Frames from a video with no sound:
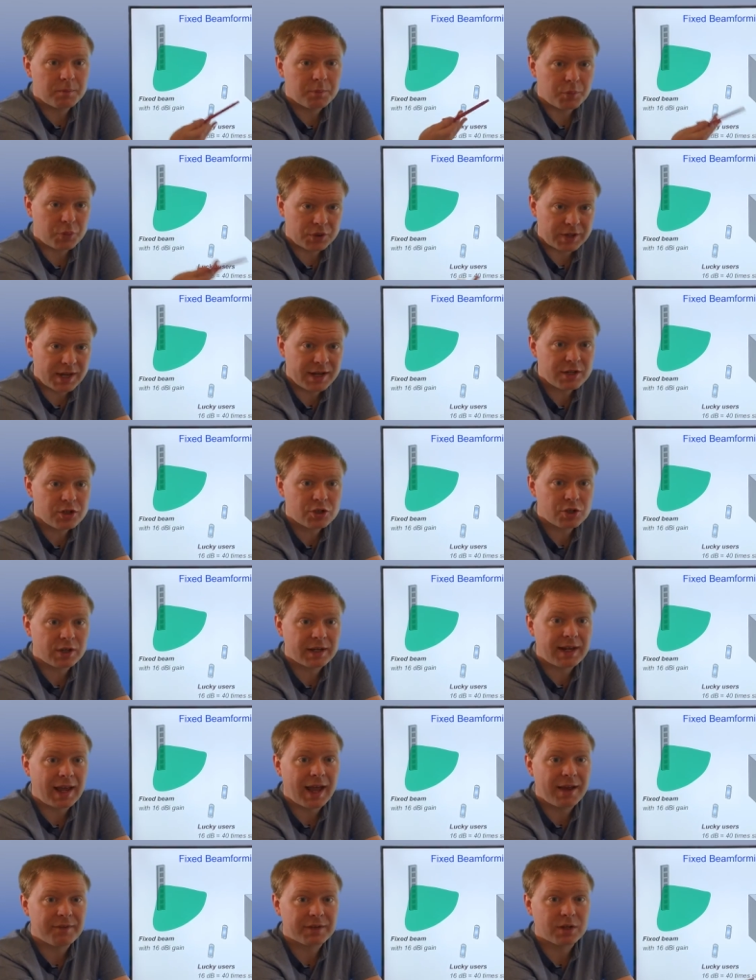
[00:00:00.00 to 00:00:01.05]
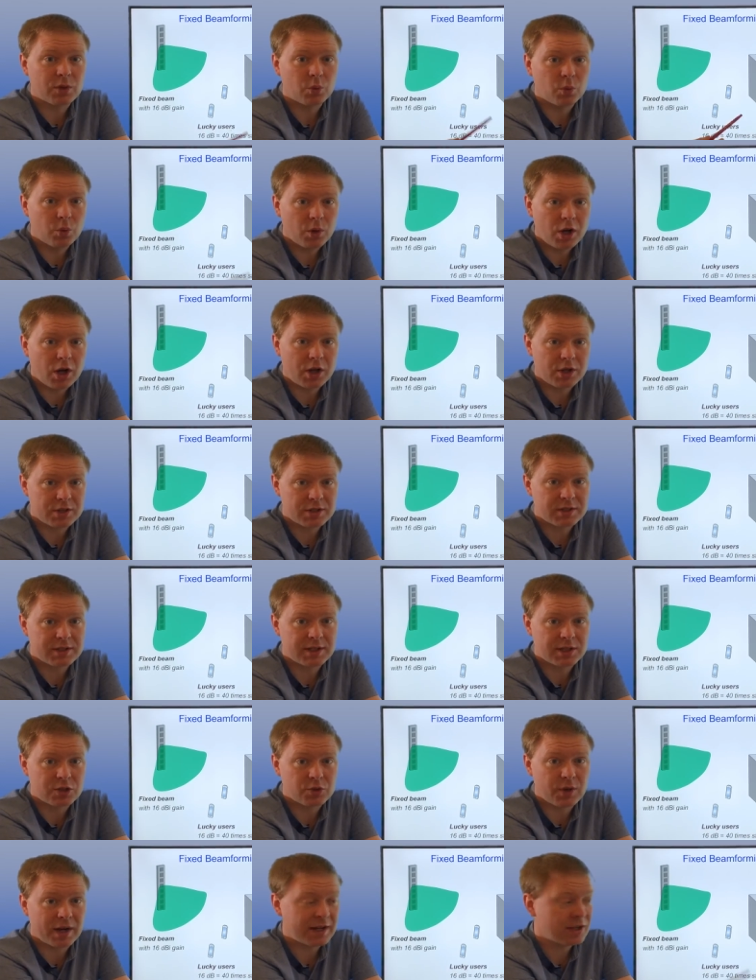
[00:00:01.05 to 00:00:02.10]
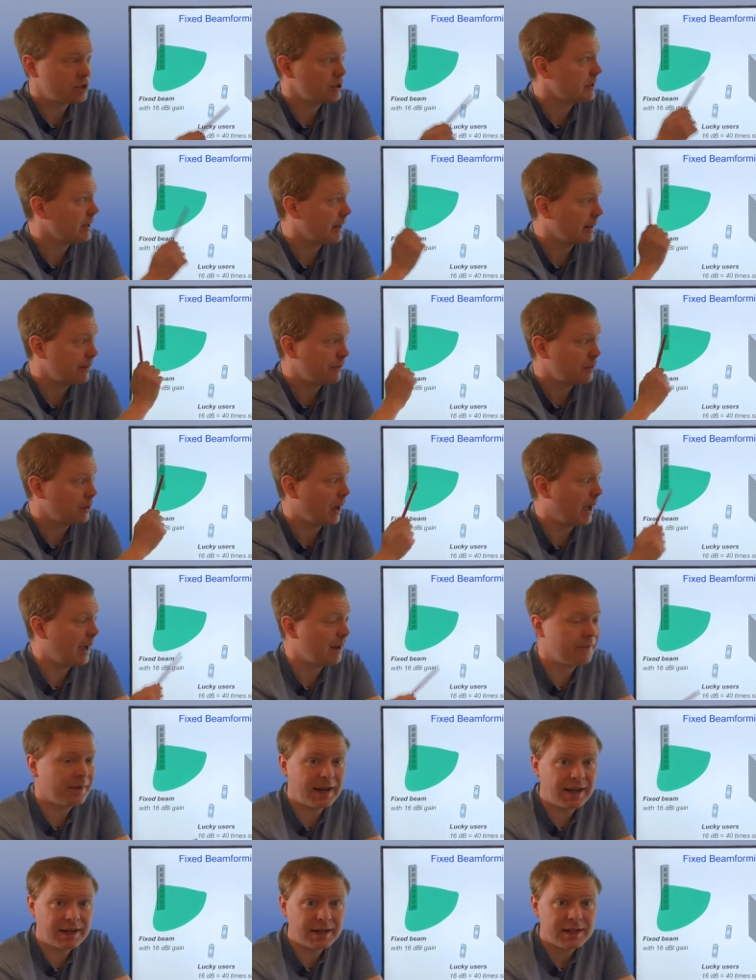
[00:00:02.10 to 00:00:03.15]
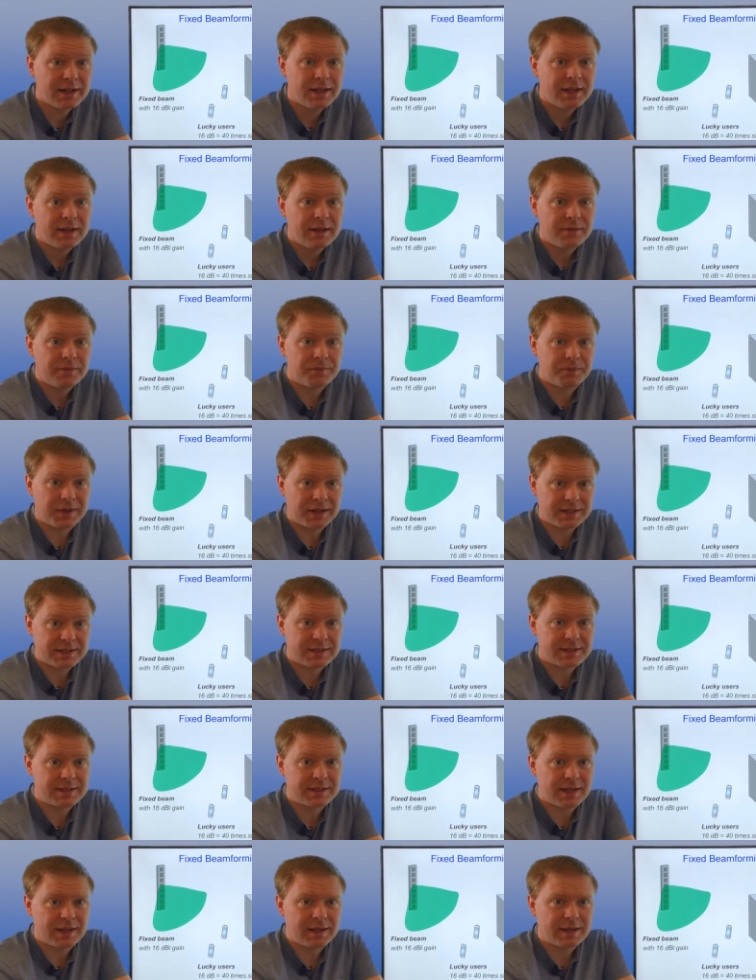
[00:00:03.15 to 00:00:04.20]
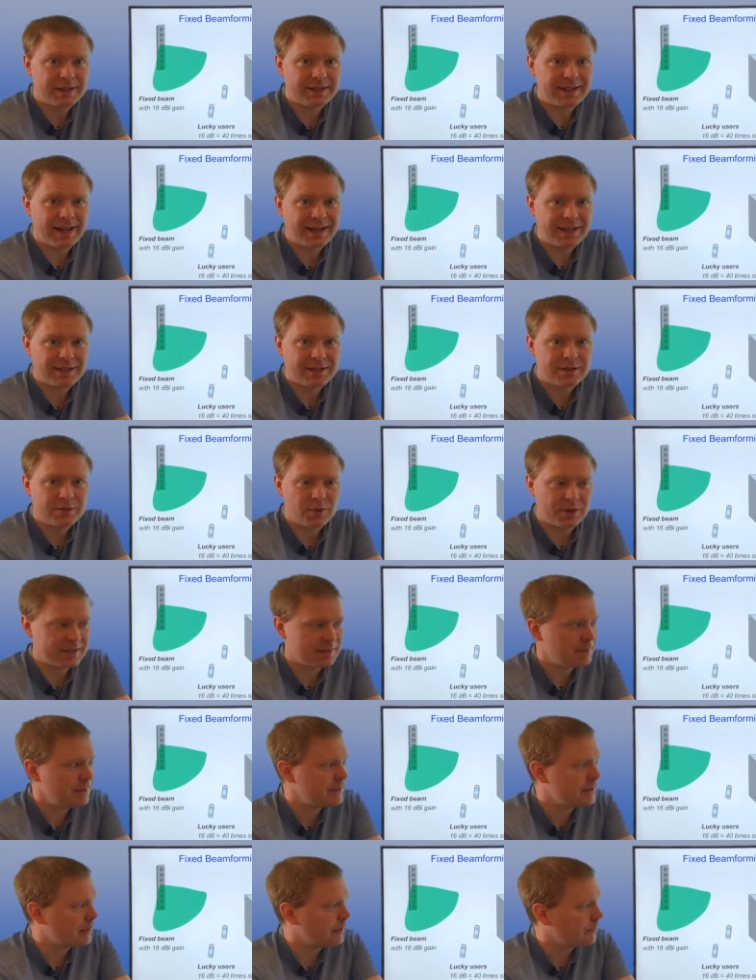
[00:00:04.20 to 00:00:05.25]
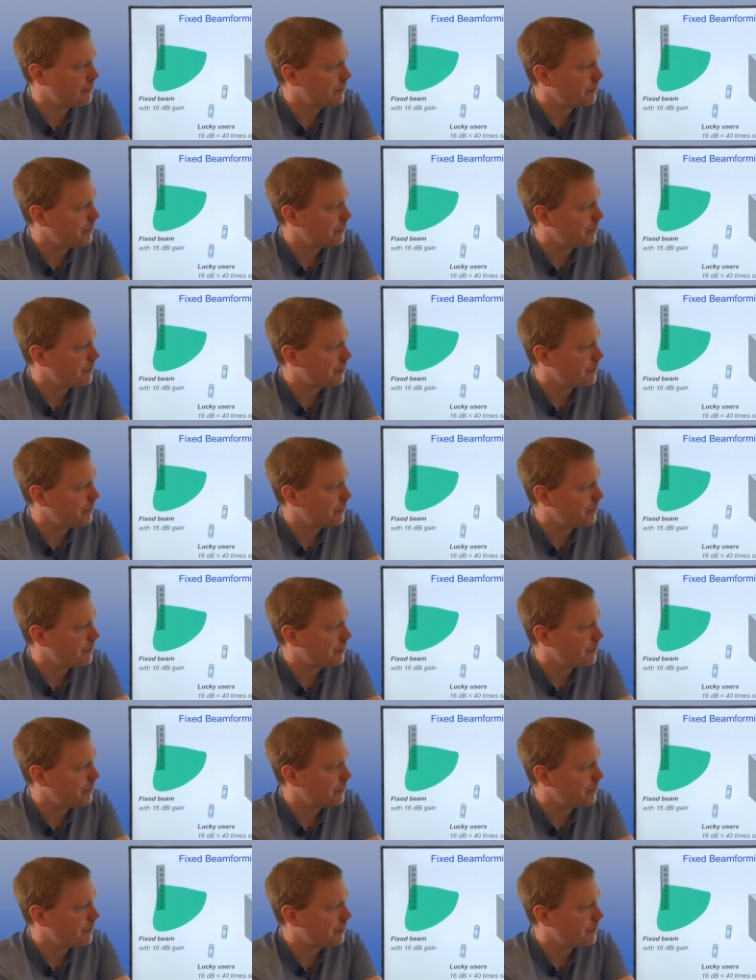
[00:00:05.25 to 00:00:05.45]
potentially having a worse situation than if you have a fixed gain transmitter.